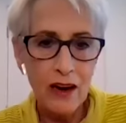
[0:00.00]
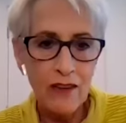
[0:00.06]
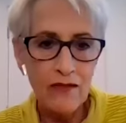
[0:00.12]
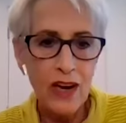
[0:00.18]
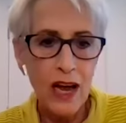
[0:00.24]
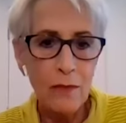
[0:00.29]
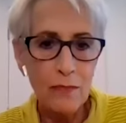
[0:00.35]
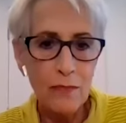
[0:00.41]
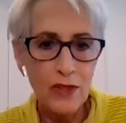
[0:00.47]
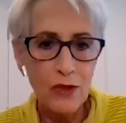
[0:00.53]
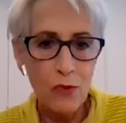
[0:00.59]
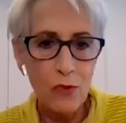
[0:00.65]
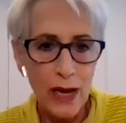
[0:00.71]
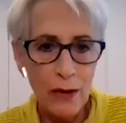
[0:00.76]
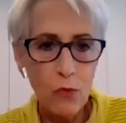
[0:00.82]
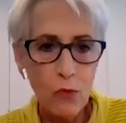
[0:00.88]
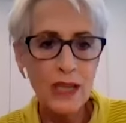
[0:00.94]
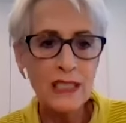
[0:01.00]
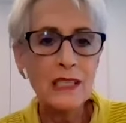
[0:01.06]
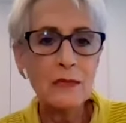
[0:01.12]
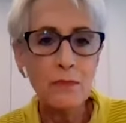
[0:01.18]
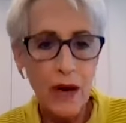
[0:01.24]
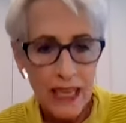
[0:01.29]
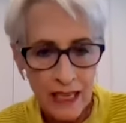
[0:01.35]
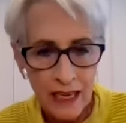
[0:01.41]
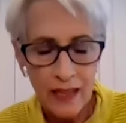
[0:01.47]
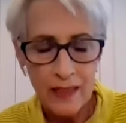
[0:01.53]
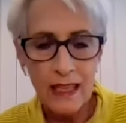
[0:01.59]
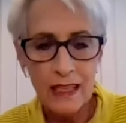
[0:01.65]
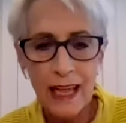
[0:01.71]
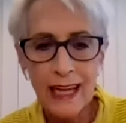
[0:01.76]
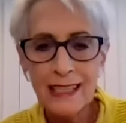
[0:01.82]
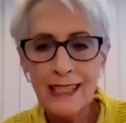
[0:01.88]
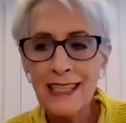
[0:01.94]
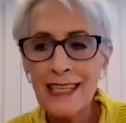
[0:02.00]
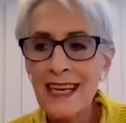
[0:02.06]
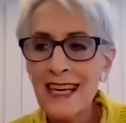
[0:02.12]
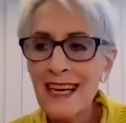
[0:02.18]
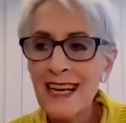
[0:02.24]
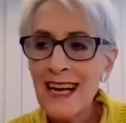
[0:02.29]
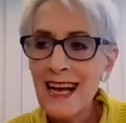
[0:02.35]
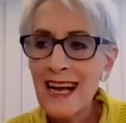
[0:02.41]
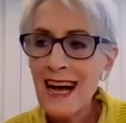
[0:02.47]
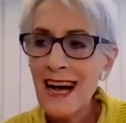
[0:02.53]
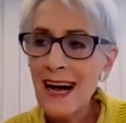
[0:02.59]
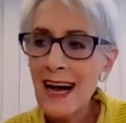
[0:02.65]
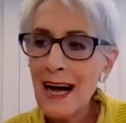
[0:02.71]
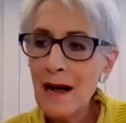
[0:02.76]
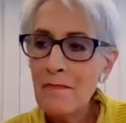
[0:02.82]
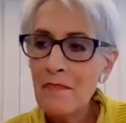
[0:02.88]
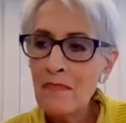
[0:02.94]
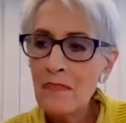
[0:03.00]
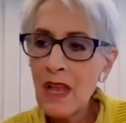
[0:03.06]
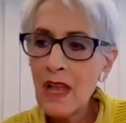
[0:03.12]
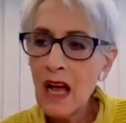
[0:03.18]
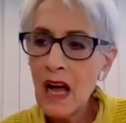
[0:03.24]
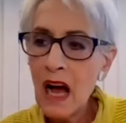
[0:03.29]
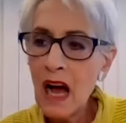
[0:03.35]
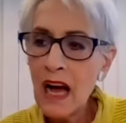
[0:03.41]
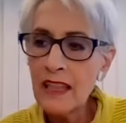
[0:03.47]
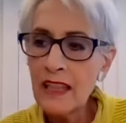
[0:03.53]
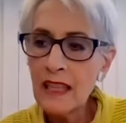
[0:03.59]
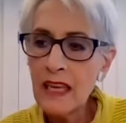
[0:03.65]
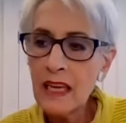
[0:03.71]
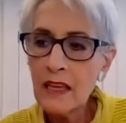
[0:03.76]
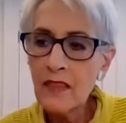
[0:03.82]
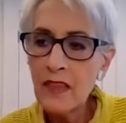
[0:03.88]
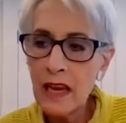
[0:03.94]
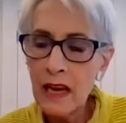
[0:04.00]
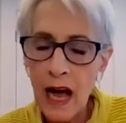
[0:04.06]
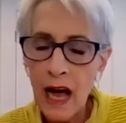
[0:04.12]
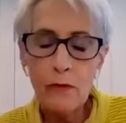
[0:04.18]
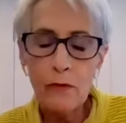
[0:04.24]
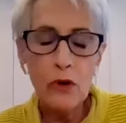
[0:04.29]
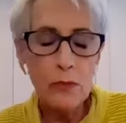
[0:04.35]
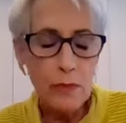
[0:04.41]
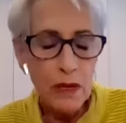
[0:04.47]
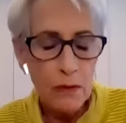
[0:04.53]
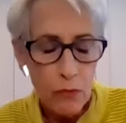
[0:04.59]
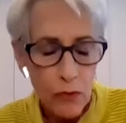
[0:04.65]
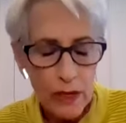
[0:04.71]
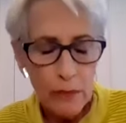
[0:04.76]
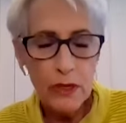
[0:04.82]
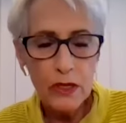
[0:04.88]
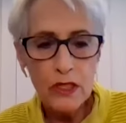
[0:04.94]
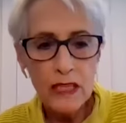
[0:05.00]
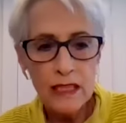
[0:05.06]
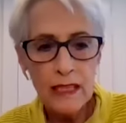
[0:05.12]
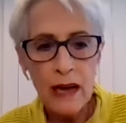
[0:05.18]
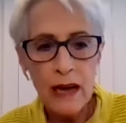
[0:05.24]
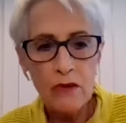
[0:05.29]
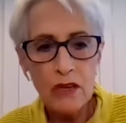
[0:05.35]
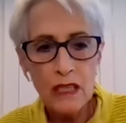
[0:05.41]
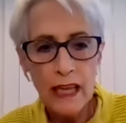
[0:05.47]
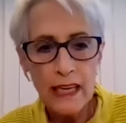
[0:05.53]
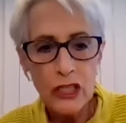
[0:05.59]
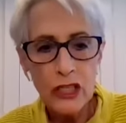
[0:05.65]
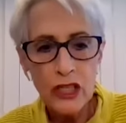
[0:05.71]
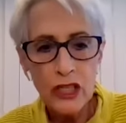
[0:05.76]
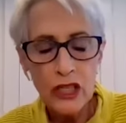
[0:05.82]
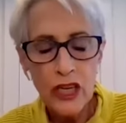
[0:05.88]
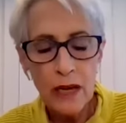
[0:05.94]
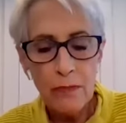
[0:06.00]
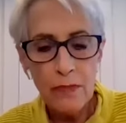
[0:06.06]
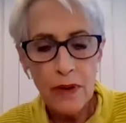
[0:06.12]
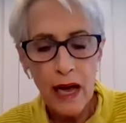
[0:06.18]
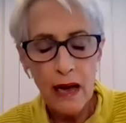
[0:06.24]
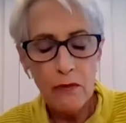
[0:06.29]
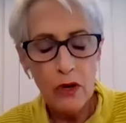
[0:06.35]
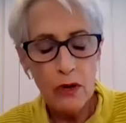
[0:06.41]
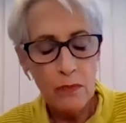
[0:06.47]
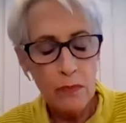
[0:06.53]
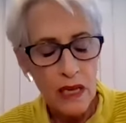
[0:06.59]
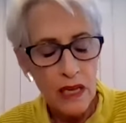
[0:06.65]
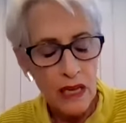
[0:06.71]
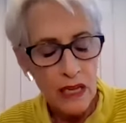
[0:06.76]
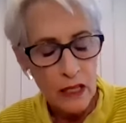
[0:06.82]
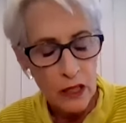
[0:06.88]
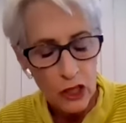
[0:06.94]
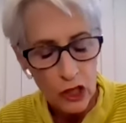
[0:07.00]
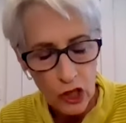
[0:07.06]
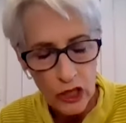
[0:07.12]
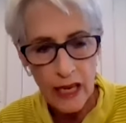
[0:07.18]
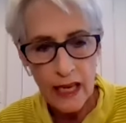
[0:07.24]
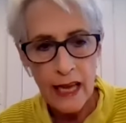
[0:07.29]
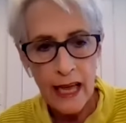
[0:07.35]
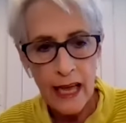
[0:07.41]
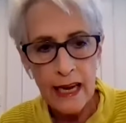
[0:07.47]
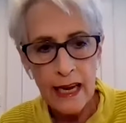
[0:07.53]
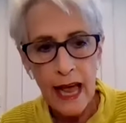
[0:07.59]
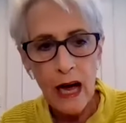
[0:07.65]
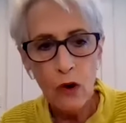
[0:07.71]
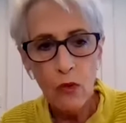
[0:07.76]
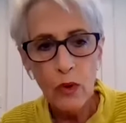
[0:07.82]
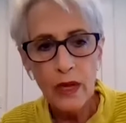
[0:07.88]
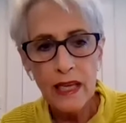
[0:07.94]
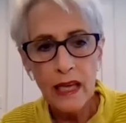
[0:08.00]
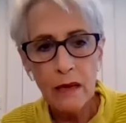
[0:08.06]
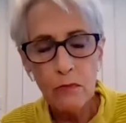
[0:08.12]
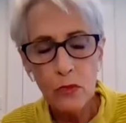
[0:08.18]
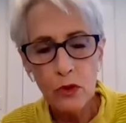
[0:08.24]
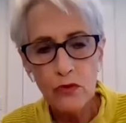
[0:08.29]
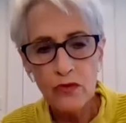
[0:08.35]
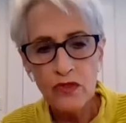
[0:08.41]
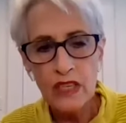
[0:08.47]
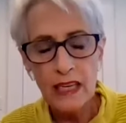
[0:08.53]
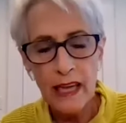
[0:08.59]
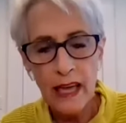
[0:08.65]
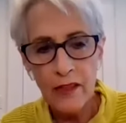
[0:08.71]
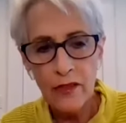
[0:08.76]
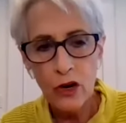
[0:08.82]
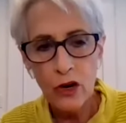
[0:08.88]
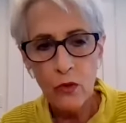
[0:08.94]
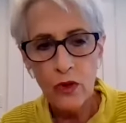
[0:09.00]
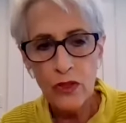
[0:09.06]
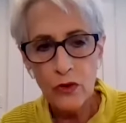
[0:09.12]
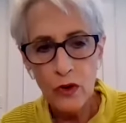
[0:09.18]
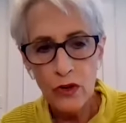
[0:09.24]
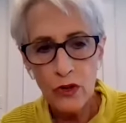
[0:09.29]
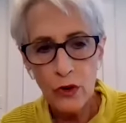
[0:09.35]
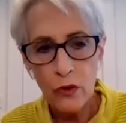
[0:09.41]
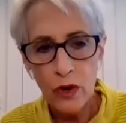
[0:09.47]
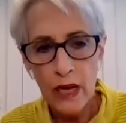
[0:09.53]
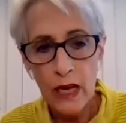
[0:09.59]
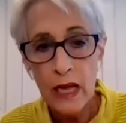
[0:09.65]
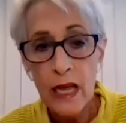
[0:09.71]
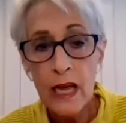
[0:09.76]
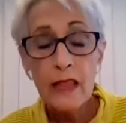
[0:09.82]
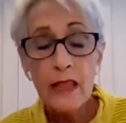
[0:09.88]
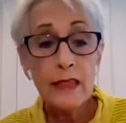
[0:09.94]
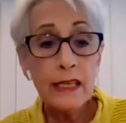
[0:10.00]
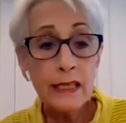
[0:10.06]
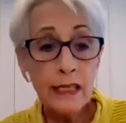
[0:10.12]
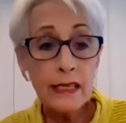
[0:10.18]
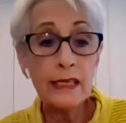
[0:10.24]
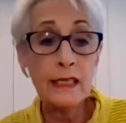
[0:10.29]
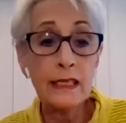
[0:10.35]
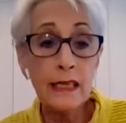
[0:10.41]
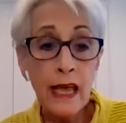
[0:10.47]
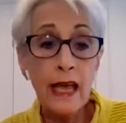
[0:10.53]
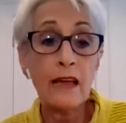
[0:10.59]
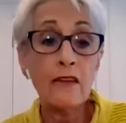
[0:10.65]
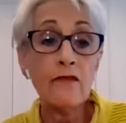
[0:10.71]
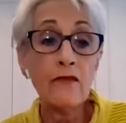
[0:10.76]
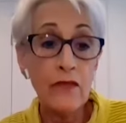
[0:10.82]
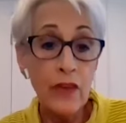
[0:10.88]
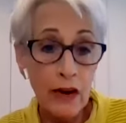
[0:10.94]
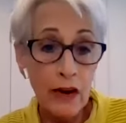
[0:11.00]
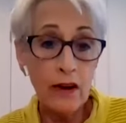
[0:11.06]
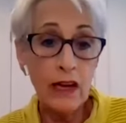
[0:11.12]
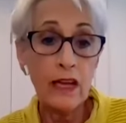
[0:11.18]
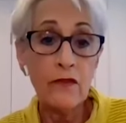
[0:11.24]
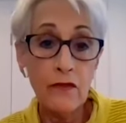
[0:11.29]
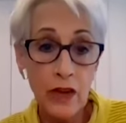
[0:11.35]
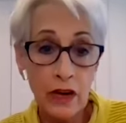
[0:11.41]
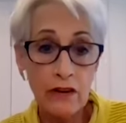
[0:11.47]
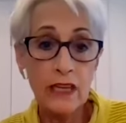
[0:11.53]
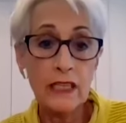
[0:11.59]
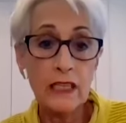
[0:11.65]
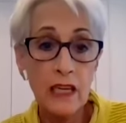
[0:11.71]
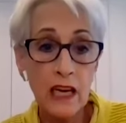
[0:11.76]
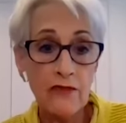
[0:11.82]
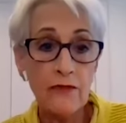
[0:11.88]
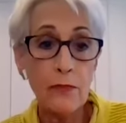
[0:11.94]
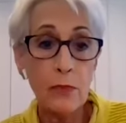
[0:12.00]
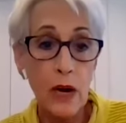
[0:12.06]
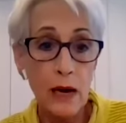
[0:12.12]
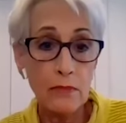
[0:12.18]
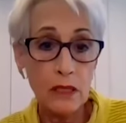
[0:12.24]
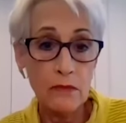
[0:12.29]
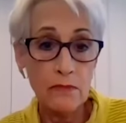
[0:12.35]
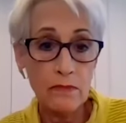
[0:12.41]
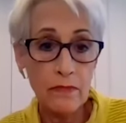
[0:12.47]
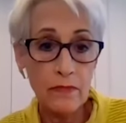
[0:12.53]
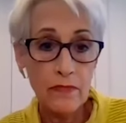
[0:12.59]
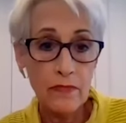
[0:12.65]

there have not been the right ones, but nonetheless, I think that I would be rebuilding that relationship. I would be looking at how we can move together with North Korea. This is a very, very tough problem.